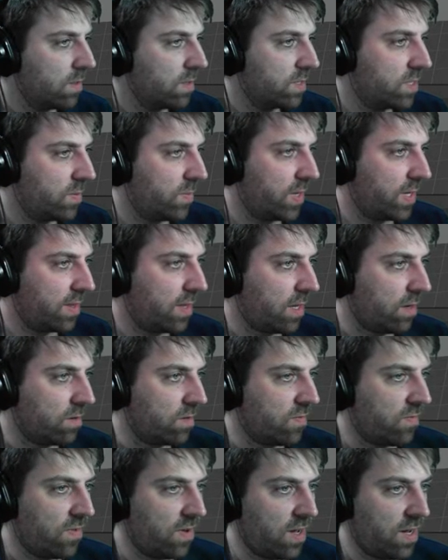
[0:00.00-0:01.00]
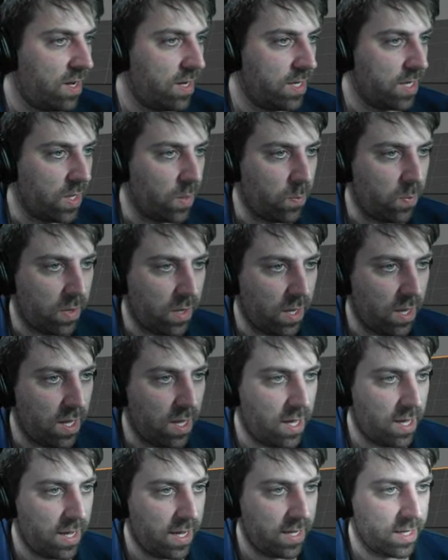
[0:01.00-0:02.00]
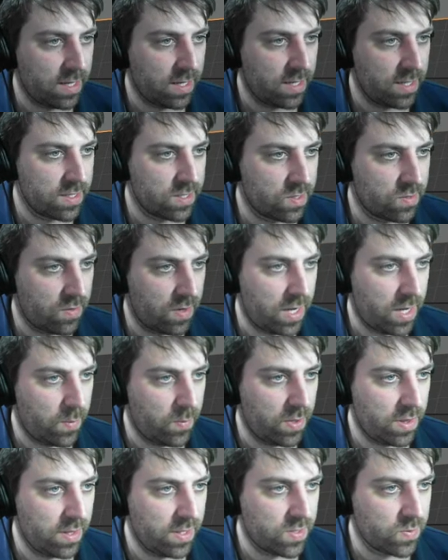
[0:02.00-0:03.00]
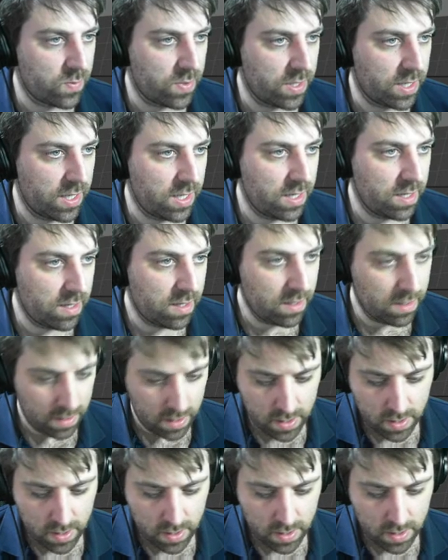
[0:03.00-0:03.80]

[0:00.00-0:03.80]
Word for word: To me, that looks fine. Apply. Let's grab this one here.